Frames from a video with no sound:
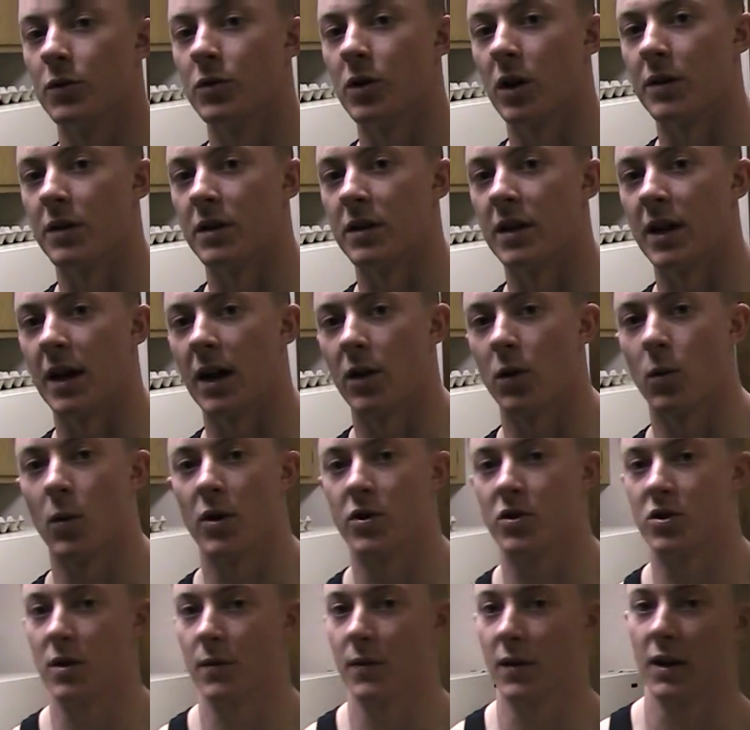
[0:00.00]
throughout the day,
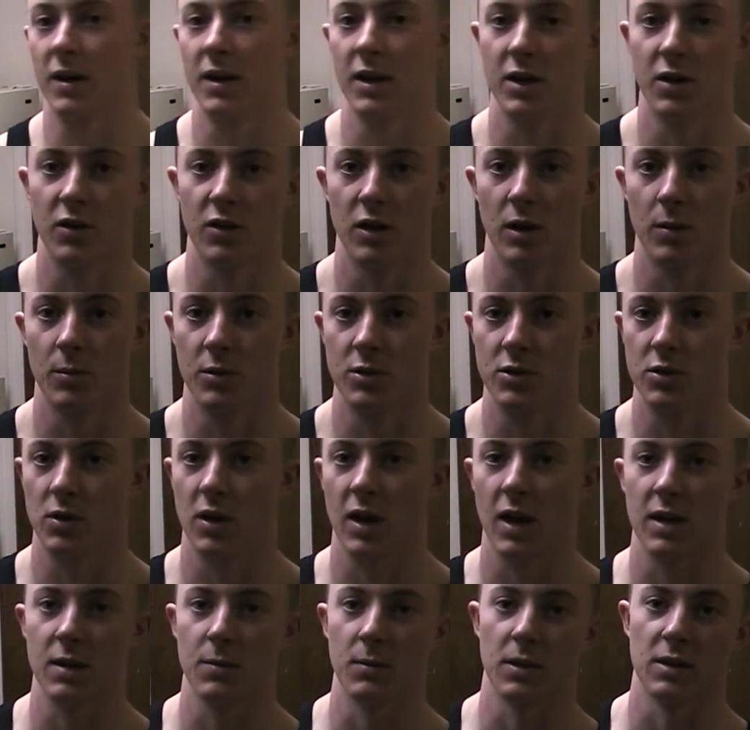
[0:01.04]
otherwise you're never going to hit your numbers. You
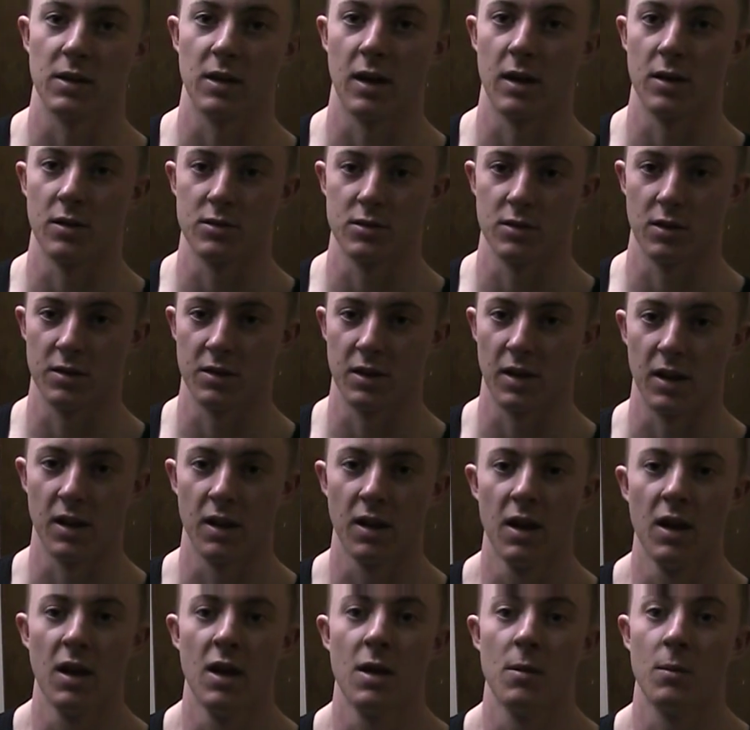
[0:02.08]
can't eat McDonald's all day,
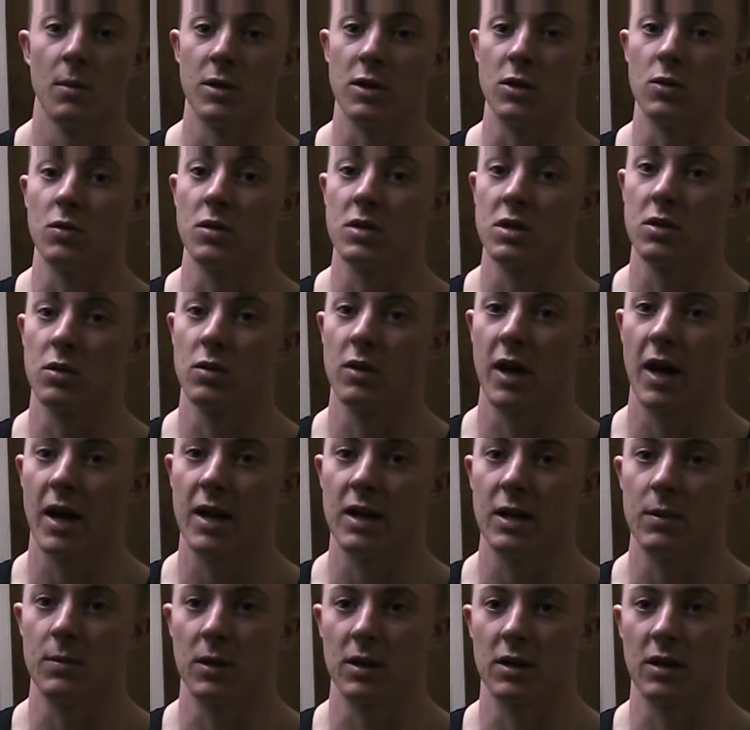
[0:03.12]
but you still can
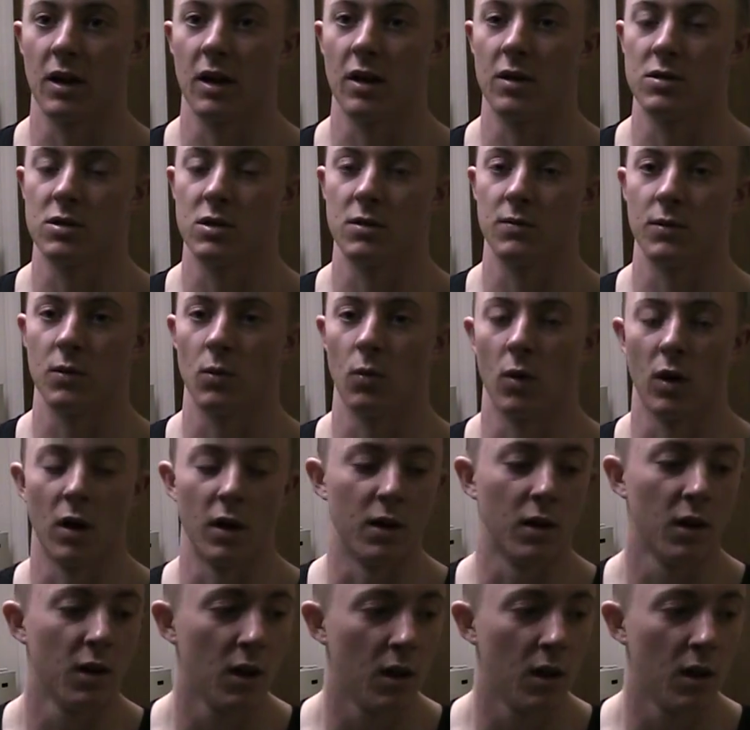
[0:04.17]
eat McDonald's if you want.